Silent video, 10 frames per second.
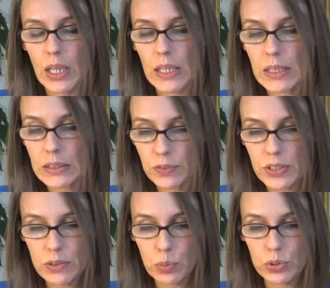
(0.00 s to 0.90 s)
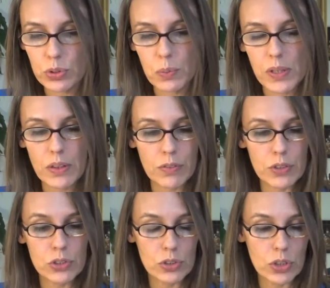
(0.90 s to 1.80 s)
it is feasible to meet the
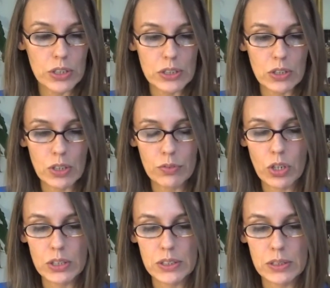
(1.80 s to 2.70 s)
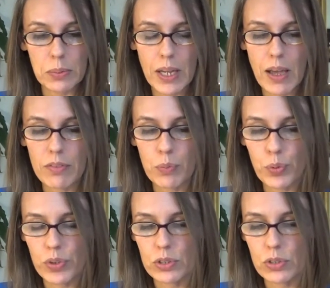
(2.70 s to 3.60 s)
official criteria for autism and have
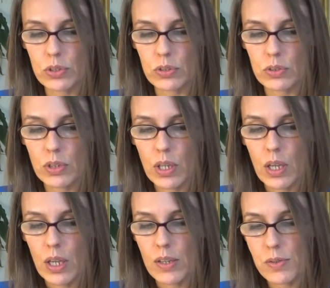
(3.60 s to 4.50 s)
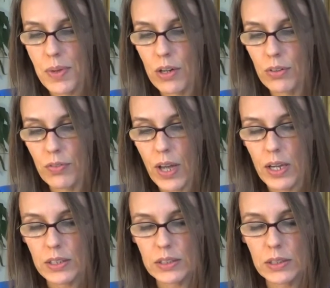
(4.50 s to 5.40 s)
empathy too. As a matter of
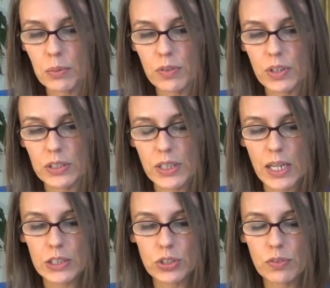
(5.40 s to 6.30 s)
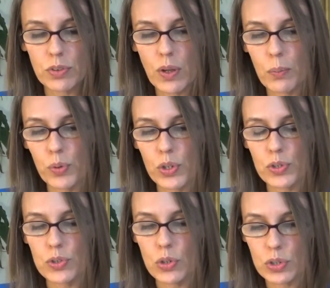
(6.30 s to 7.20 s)
fact, some of us actually feel empathy
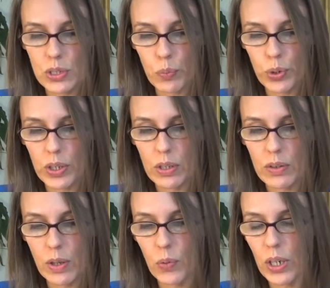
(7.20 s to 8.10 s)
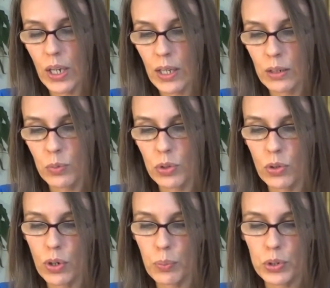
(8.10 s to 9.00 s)
so deeply that when an animal
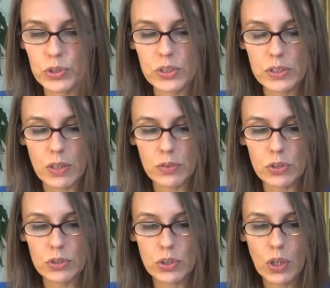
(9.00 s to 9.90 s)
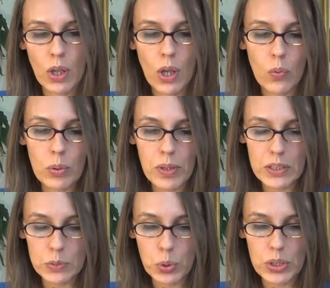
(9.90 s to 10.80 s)
or a person suffers, we may
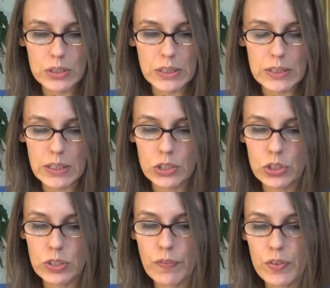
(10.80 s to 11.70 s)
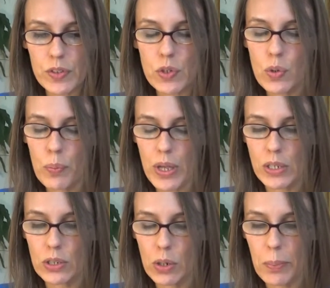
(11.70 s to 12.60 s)
experience sensations of physical pain
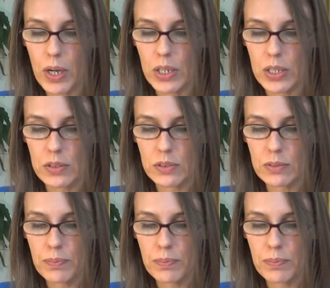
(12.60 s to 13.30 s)
in our bodies.